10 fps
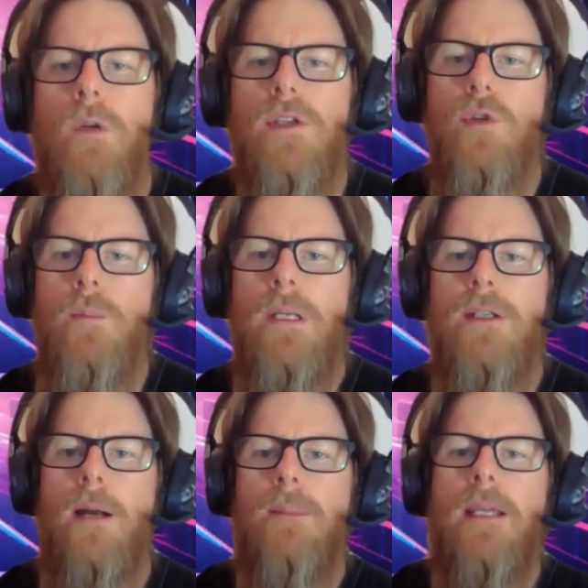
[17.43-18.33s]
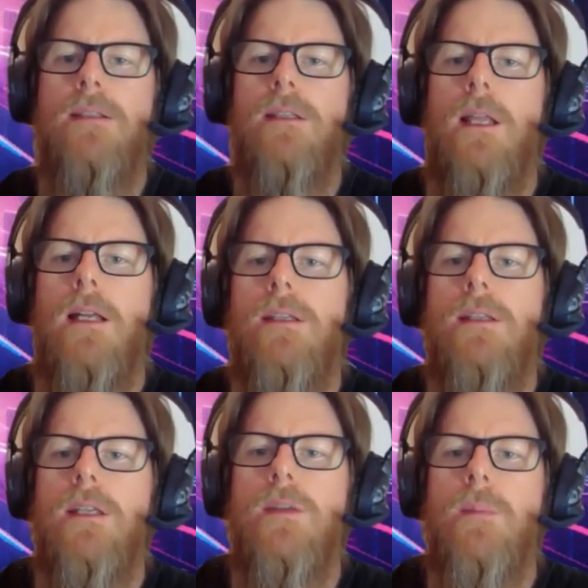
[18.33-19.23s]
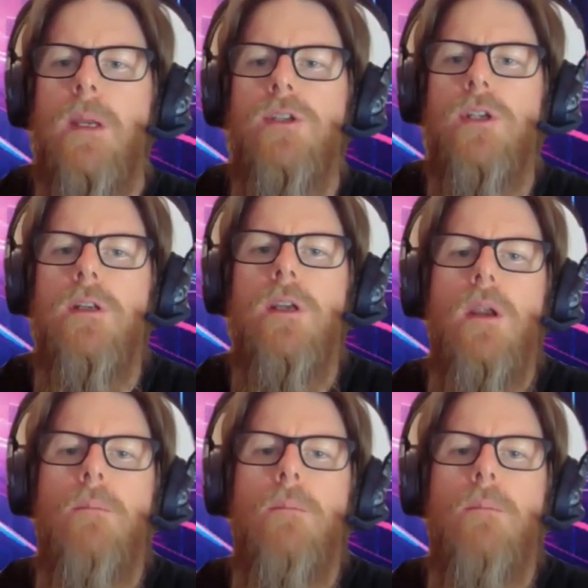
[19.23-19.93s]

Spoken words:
We zoom into Upland's latest expansion,